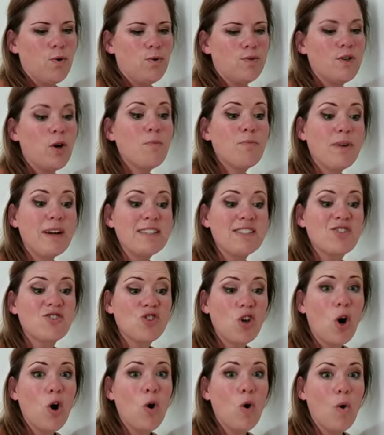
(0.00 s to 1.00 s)
Don't press
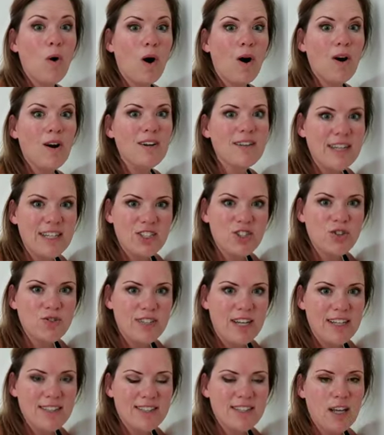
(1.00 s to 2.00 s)
so hard that you
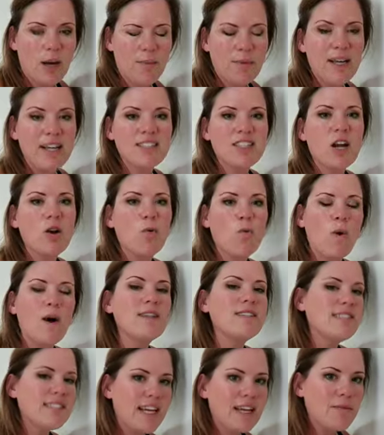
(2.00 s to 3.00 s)
tense up, because on a
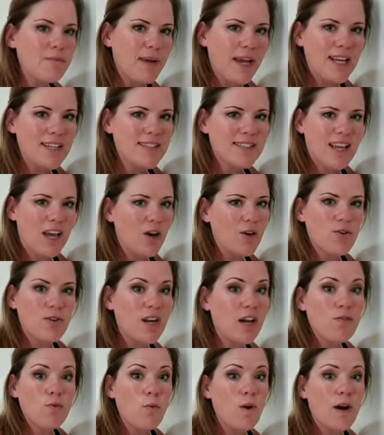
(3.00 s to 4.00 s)
1 to 10 pain scale, you
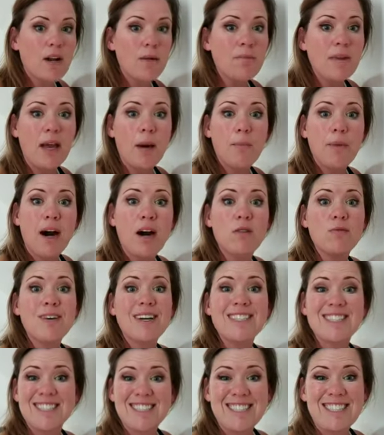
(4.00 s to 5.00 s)
never wanna be above a
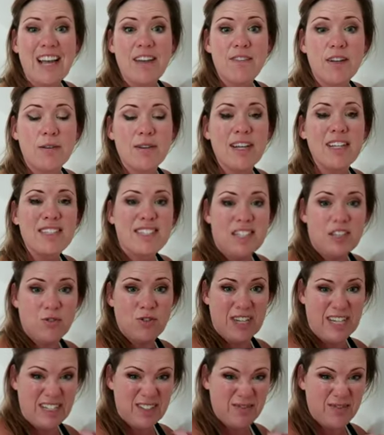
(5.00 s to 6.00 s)
7, because then you
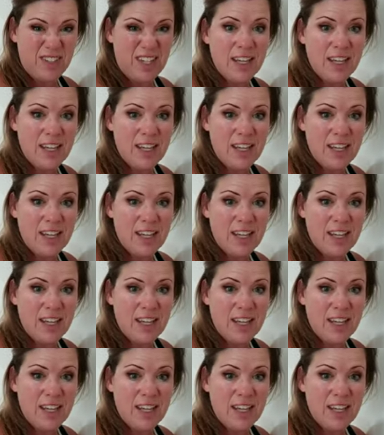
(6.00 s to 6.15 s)
kind of